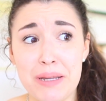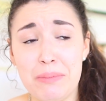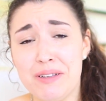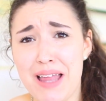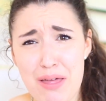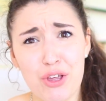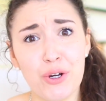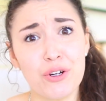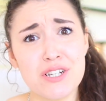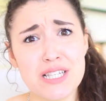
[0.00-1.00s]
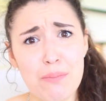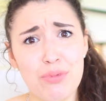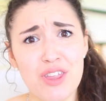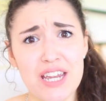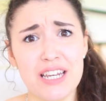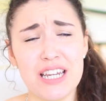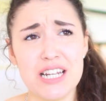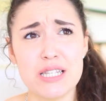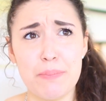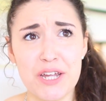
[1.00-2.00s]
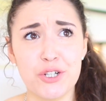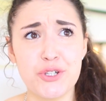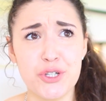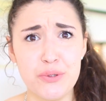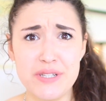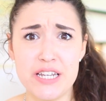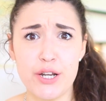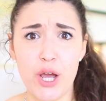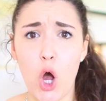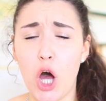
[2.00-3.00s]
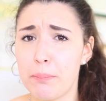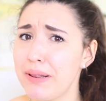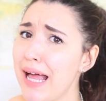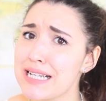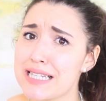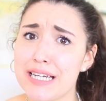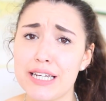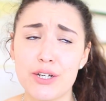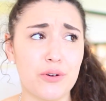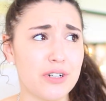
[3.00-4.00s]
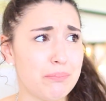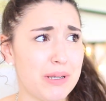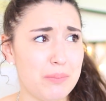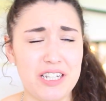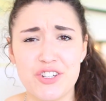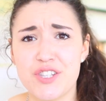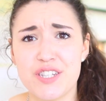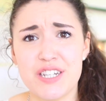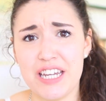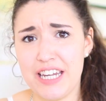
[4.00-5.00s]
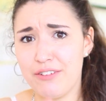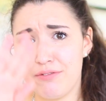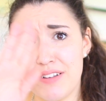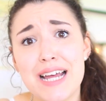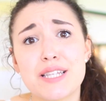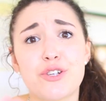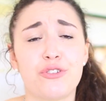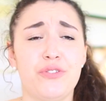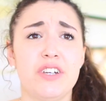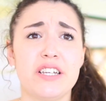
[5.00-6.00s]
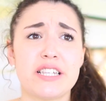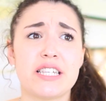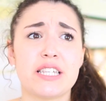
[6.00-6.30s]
maybe leather or something. It's better to use it on plastic or maybe just a flat surface.